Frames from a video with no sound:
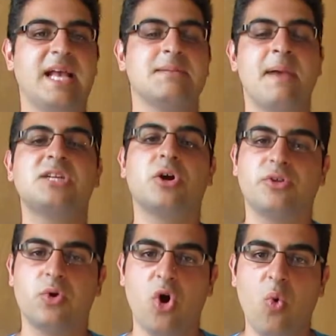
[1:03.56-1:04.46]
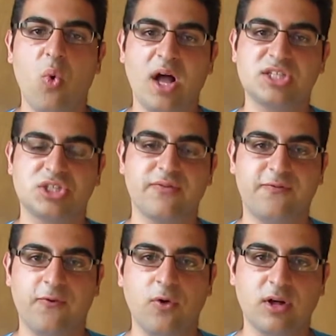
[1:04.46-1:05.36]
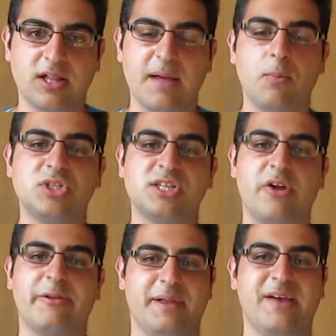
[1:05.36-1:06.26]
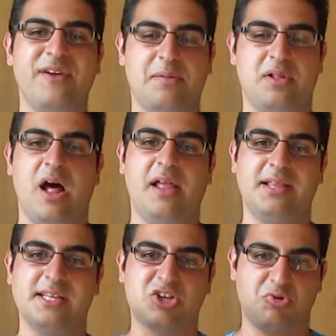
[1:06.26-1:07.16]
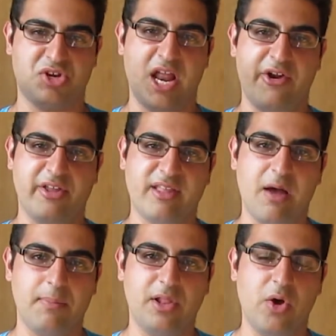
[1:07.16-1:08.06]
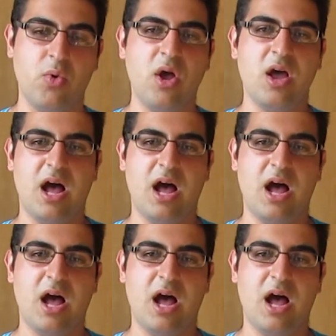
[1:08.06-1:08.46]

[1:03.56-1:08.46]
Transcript: Yes, make sure to go watch the full clip, which is going to be available in the description area down below.